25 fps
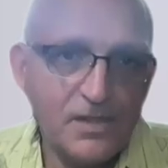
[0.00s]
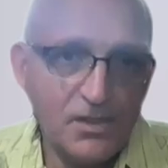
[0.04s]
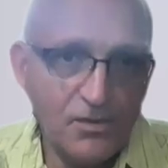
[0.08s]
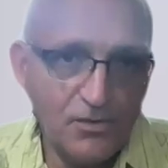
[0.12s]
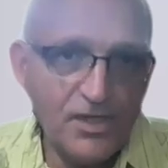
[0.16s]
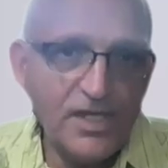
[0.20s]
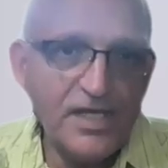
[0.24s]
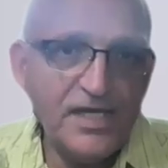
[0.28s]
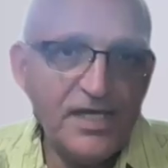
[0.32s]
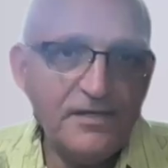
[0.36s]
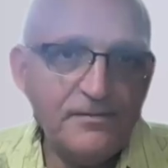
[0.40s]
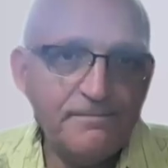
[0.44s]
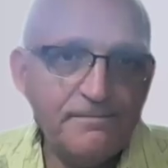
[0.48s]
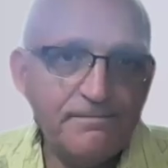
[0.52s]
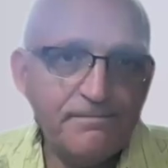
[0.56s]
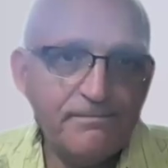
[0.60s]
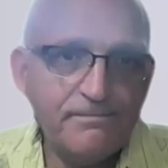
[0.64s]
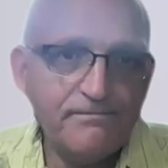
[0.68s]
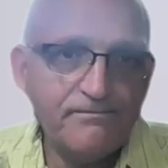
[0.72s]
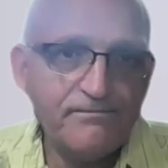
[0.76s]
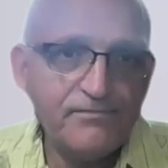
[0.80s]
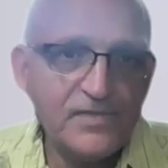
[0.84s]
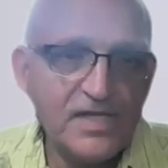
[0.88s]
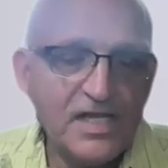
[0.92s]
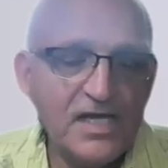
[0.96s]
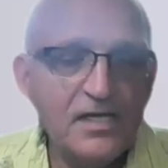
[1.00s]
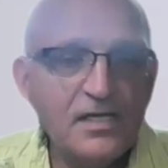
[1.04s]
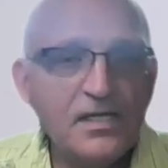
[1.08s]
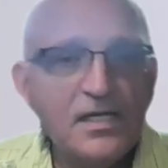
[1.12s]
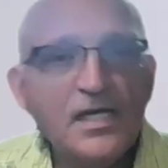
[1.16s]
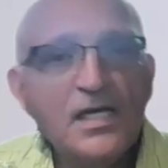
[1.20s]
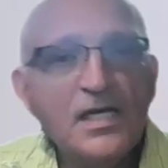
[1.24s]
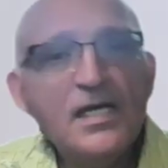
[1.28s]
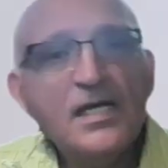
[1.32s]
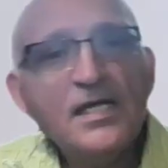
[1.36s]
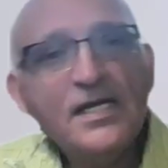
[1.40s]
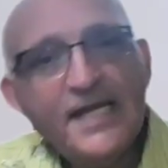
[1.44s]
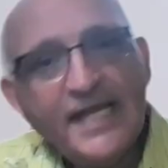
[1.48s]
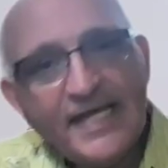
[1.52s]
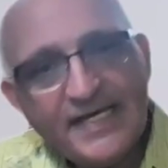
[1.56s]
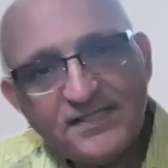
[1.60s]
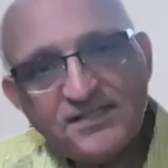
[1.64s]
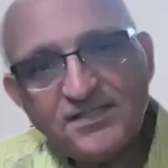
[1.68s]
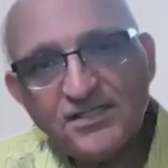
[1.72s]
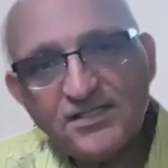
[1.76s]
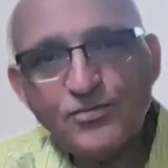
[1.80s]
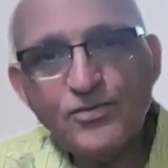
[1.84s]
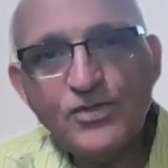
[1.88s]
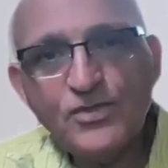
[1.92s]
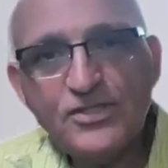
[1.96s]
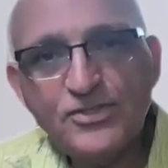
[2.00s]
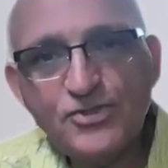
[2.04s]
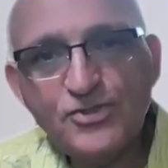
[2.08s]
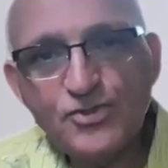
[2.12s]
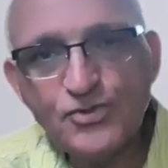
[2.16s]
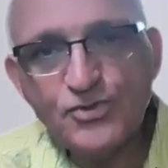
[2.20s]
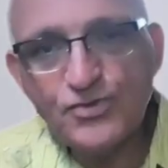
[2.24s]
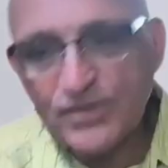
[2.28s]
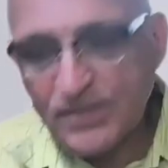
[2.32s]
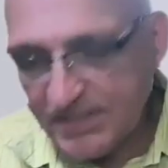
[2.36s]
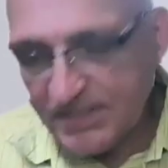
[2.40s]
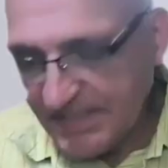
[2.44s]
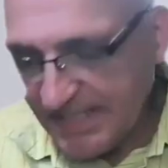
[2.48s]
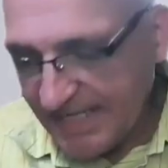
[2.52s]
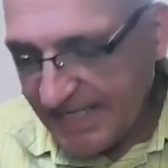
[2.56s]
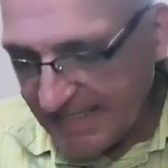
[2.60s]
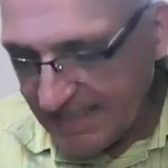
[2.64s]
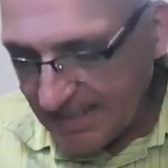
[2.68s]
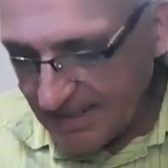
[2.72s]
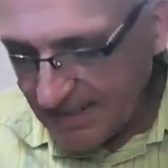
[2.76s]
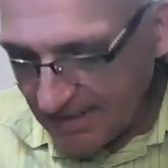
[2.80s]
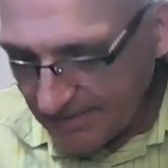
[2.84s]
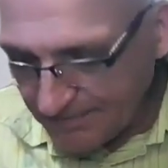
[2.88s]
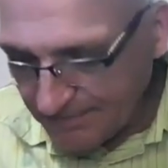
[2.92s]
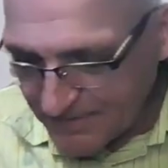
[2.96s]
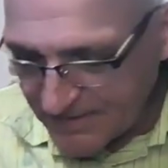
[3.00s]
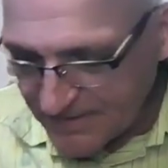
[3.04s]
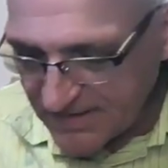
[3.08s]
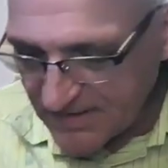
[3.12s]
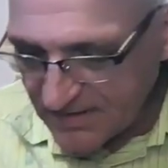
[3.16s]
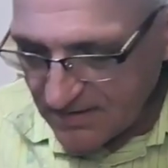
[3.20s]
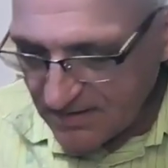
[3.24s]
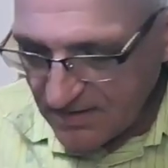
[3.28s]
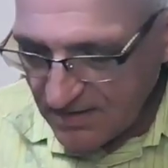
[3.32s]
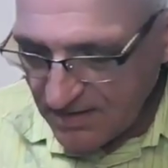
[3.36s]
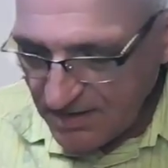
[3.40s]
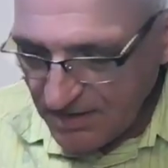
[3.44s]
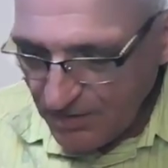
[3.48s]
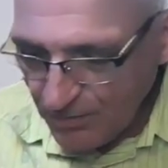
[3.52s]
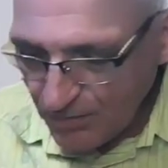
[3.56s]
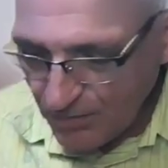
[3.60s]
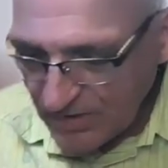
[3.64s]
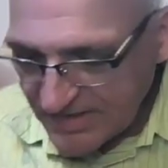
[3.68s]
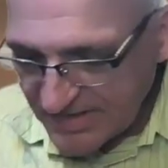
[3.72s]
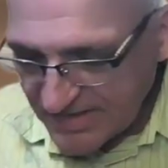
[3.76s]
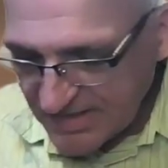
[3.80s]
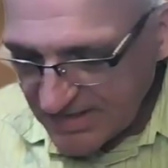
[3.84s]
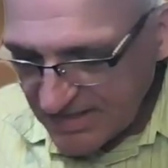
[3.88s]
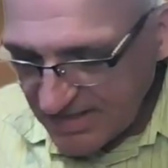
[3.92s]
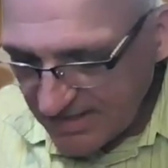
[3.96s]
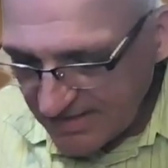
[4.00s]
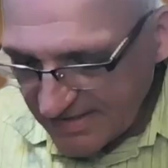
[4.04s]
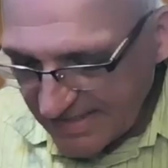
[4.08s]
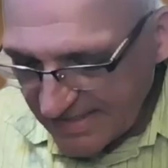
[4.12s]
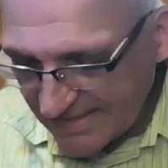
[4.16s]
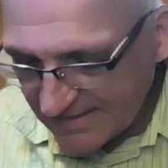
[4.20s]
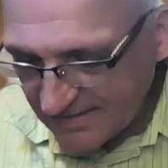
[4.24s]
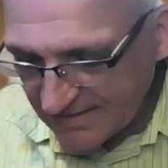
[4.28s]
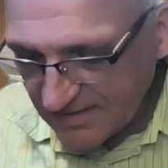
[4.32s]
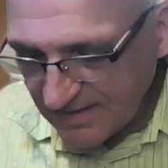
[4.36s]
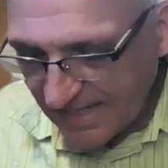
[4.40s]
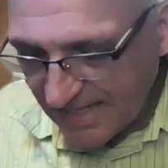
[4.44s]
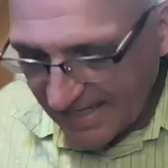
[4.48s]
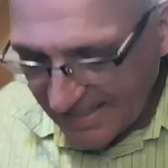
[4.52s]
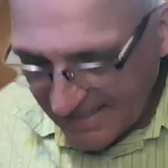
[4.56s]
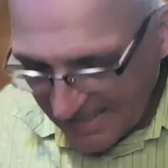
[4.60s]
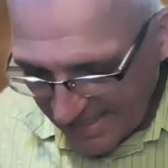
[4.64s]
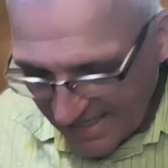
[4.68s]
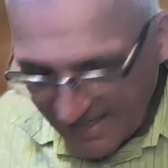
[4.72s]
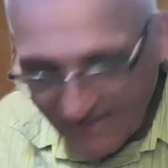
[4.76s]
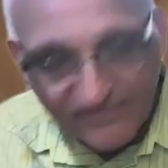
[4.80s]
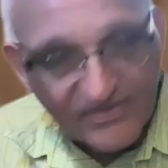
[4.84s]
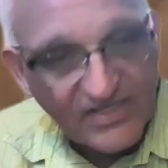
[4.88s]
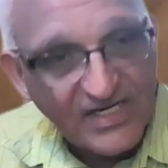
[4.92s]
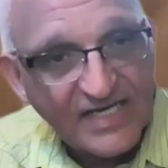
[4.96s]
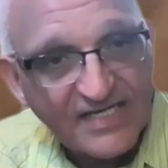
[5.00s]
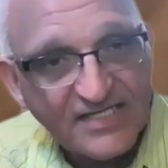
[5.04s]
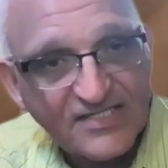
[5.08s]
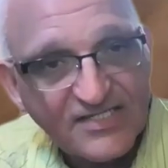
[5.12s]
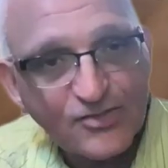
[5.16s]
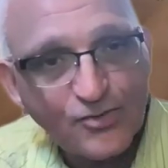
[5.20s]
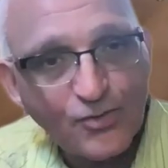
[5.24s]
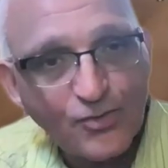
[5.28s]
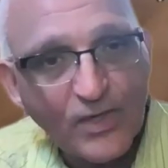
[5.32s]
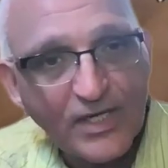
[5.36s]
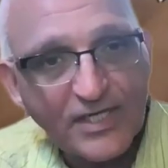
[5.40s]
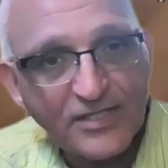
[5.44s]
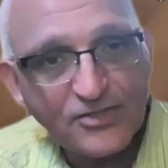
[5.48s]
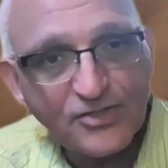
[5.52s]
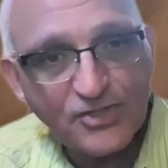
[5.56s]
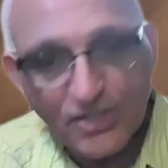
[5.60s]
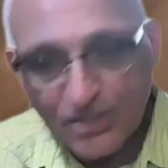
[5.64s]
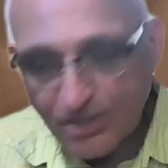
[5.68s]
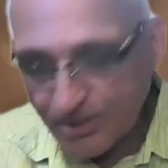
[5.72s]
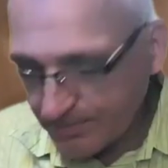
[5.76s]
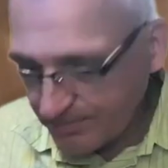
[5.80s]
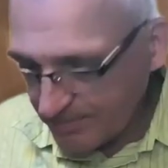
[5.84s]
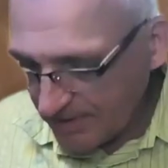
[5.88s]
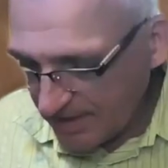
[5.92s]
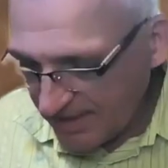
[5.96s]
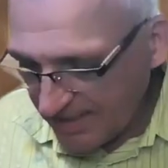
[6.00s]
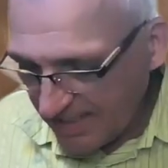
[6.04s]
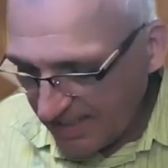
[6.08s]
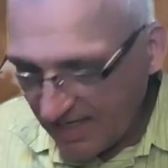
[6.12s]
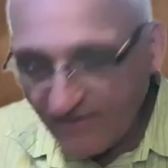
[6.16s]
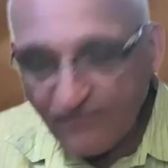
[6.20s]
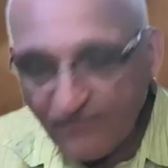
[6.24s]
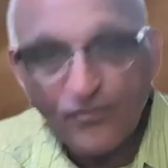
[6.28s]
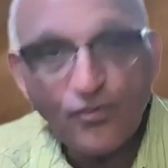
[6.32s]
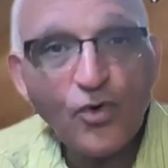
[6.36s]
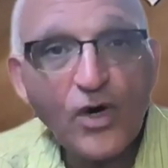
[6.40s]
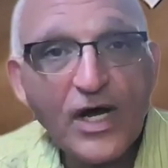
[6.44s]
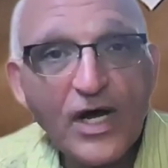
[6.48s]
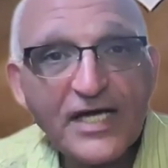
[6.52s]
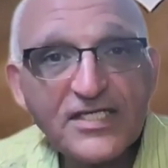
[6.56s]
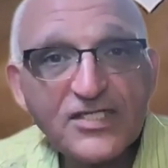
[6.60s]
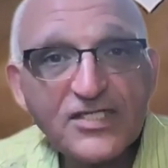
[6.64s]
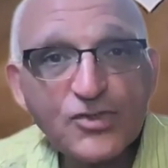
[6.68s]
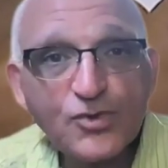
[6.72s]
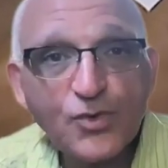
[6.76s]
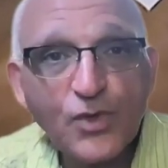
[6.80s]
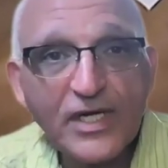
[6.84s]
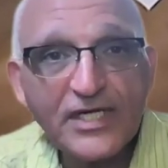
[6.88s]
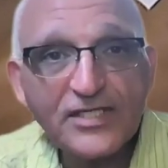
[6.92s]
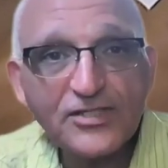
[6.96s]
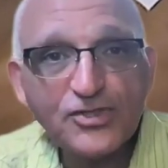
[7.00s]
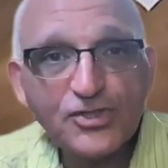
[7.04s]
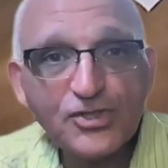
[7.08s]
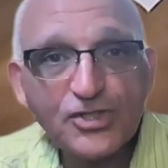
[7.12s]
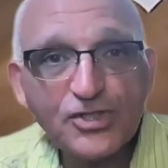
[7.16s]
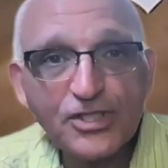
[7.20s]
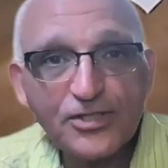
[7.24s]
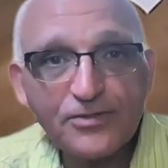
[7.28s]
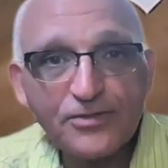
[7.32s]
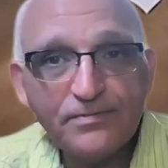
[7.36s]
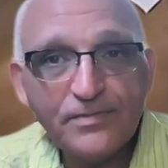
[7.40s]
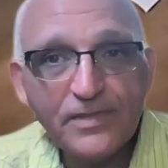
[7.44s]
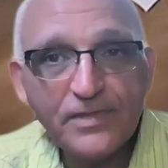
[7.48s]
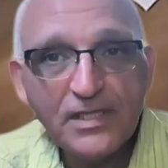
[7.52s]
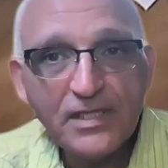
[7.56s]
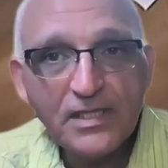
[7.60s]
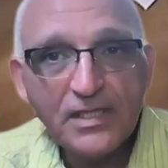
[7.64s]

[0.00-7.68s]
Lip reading: Okay? Later we'll do the ellipse. You will see that I have an x squared term, I have a y squared term.